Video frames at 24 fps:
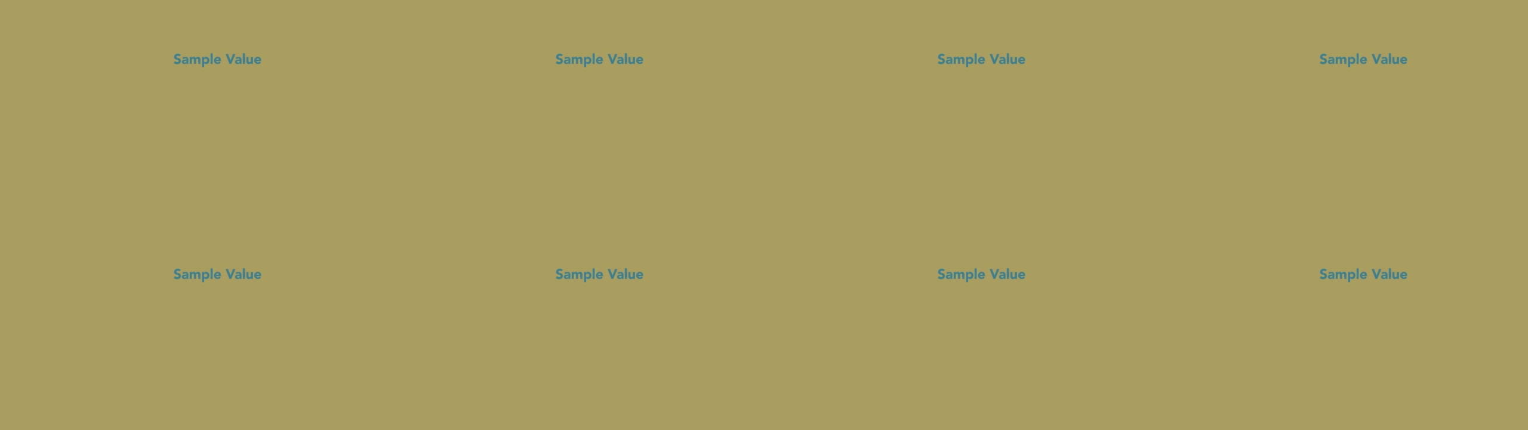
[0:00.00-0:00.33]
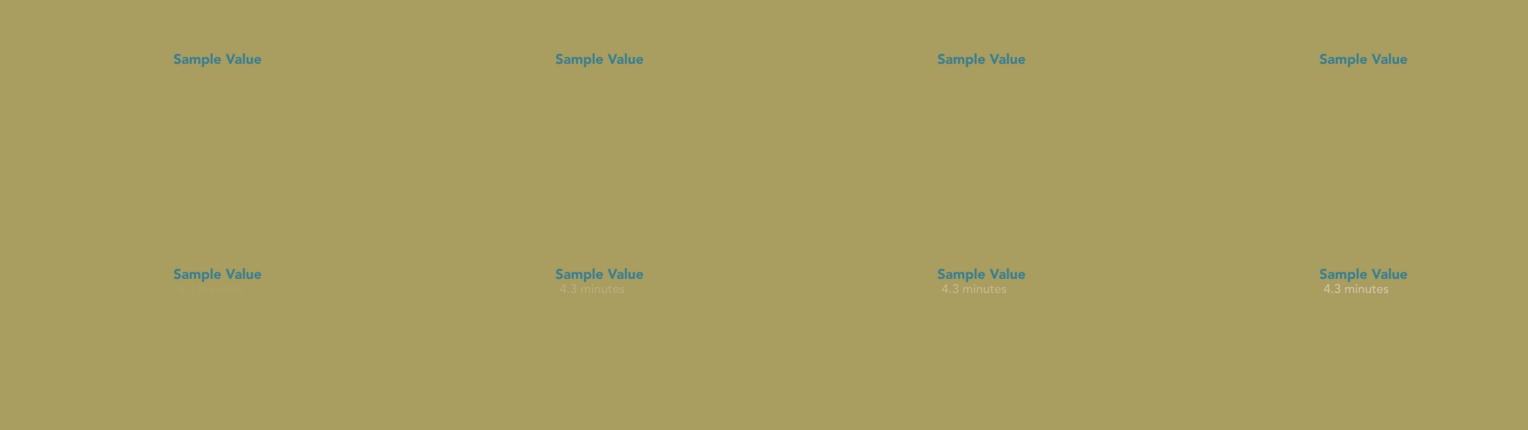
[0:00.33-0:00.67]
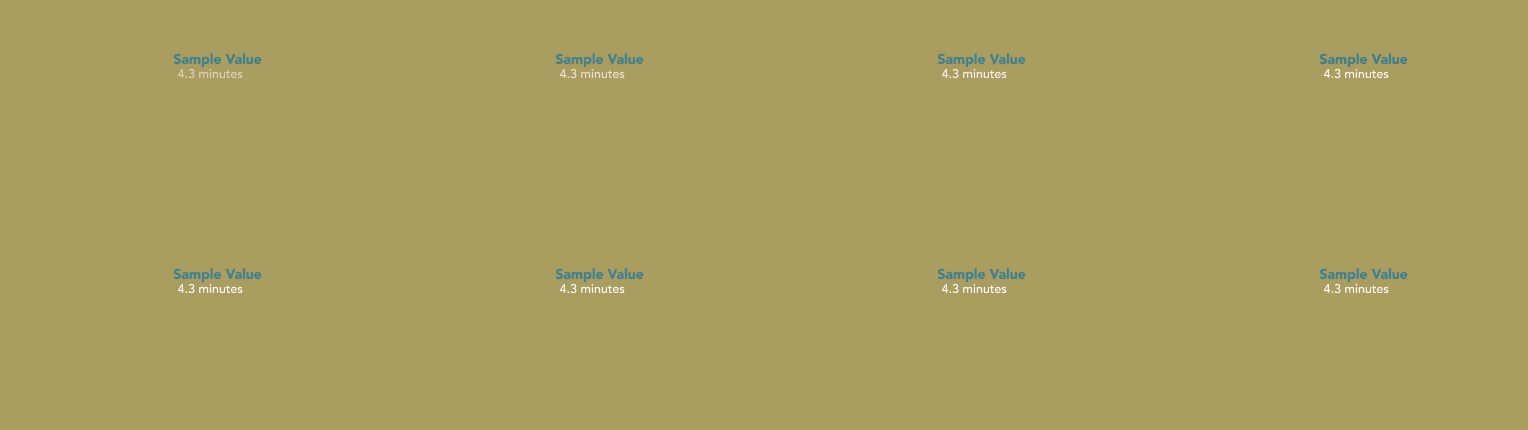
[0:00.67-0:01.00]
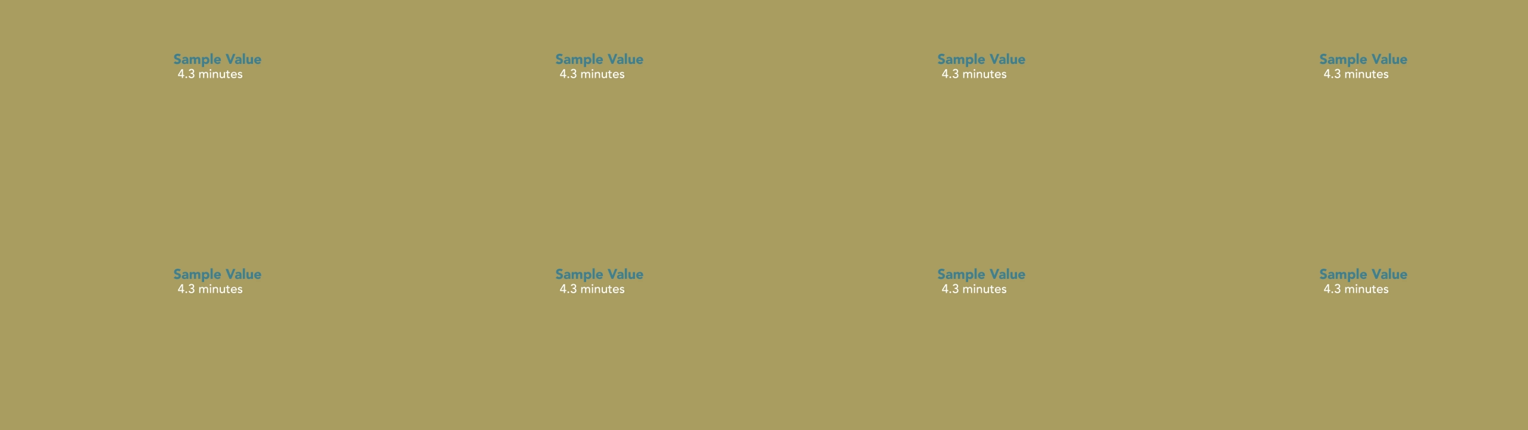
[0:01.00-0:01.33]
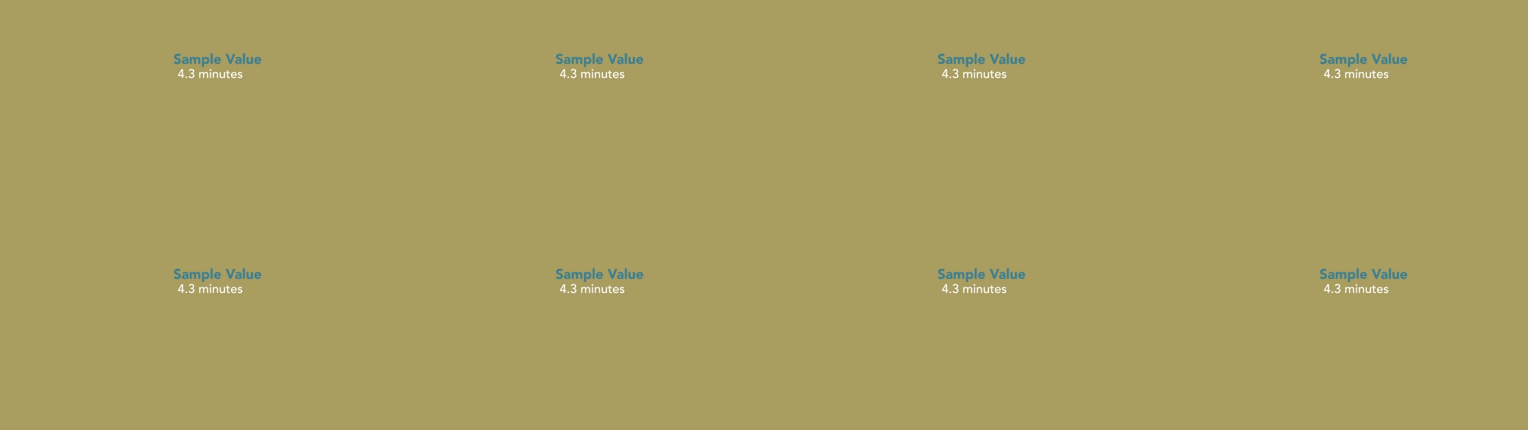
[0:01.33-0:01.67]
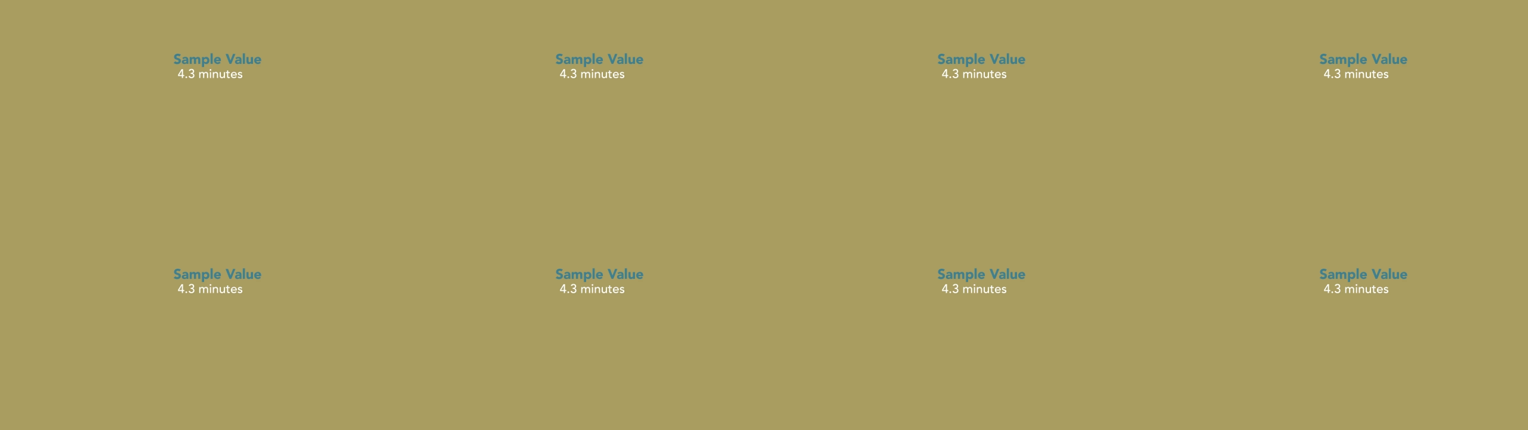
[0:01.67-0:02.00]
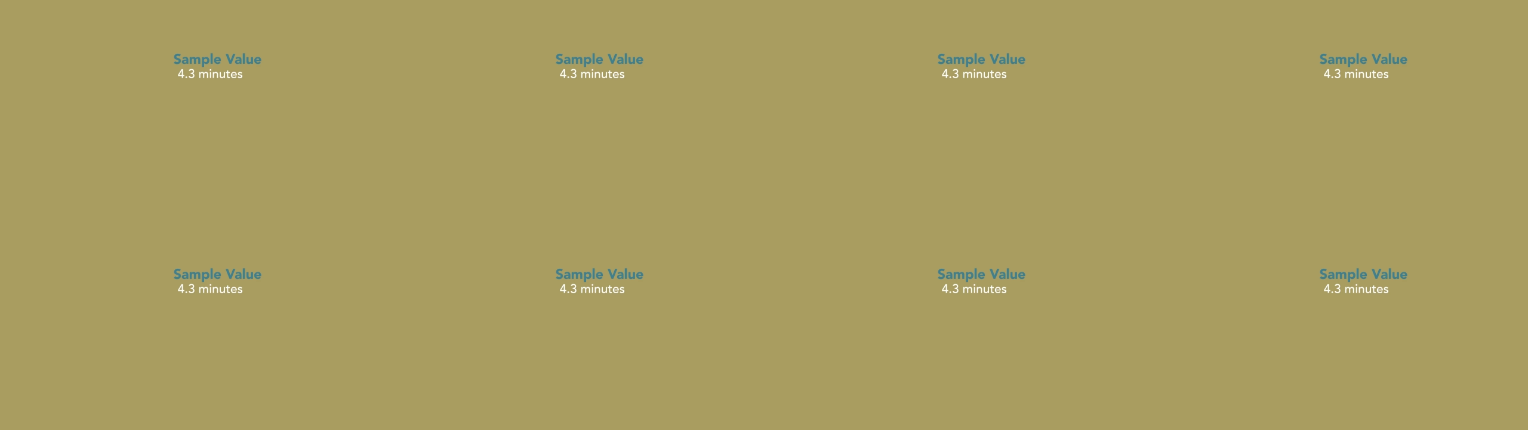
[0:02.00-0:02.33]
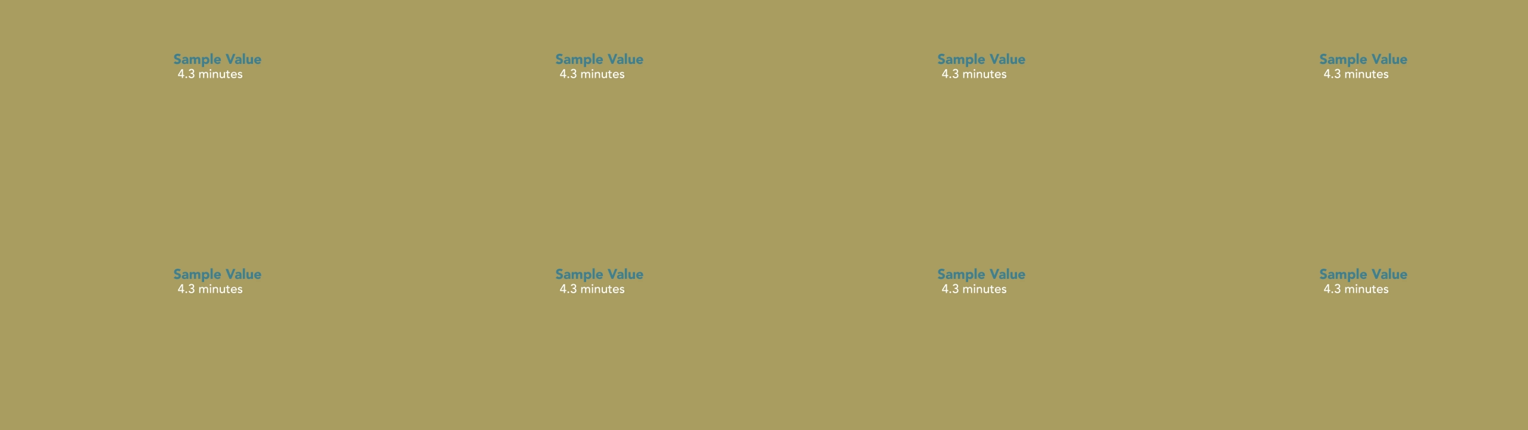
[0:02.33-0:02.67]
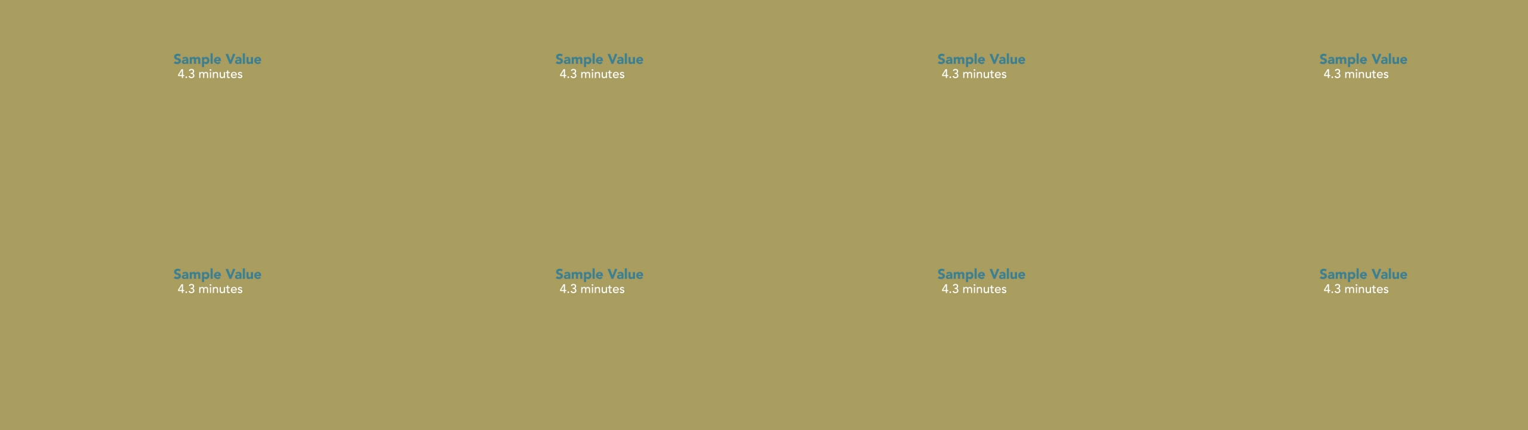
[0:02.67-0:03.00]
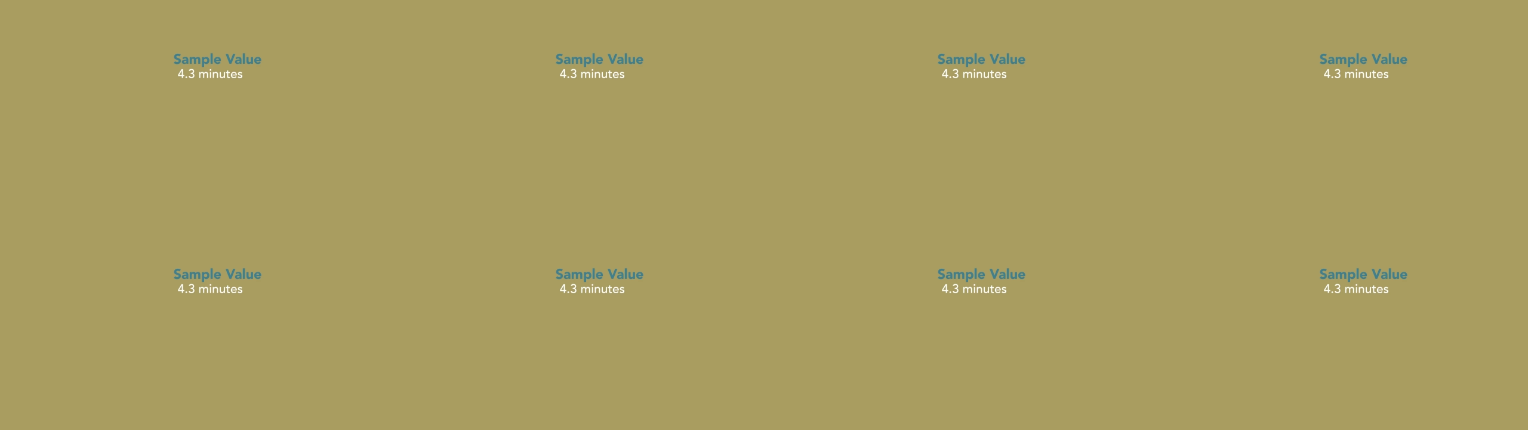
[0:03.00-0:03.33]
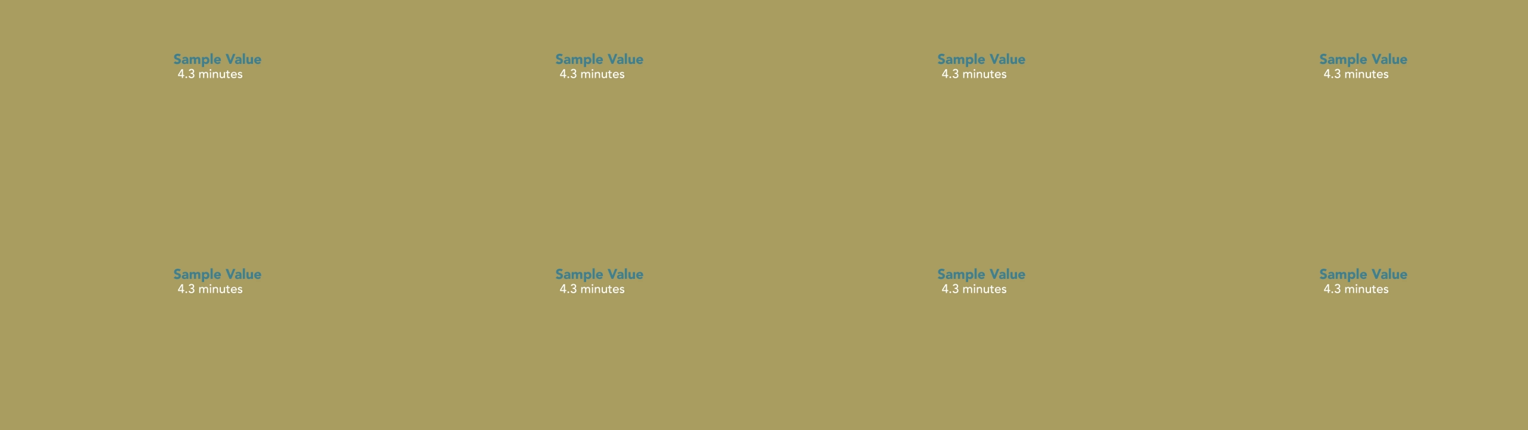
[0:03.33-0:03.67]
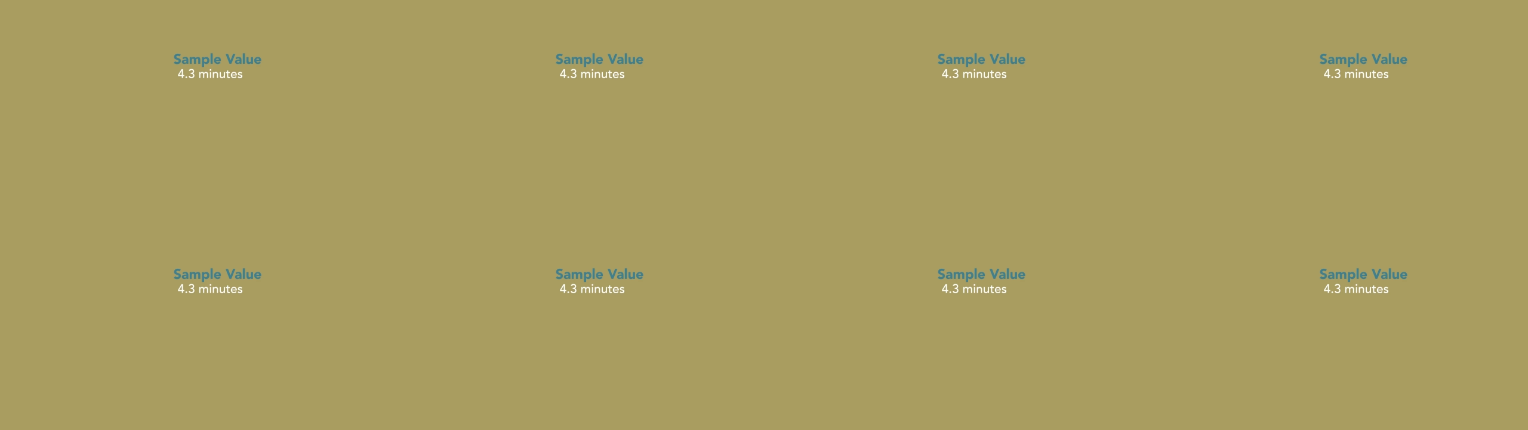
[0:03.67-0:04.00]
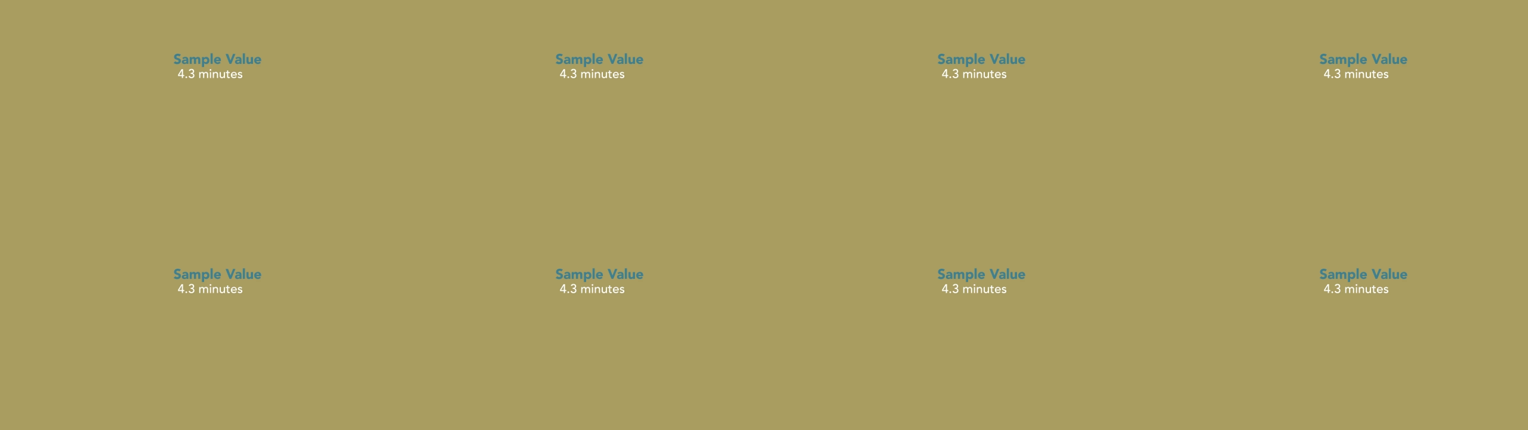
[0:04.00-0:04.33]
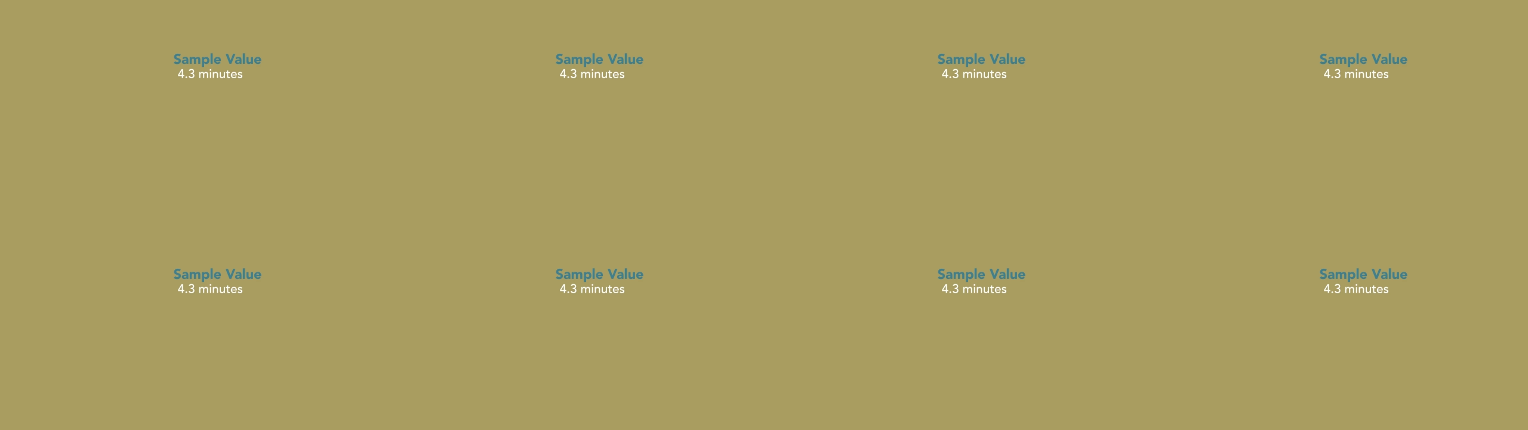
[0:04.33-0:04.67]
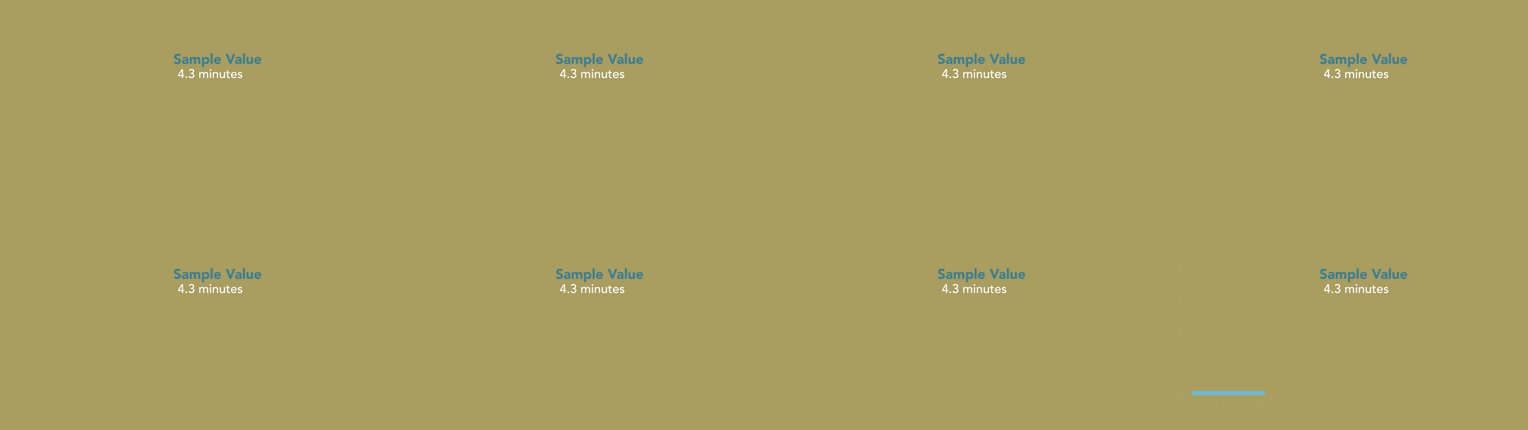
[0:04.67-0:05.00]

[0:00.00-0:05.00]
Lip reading: (no speaker visible)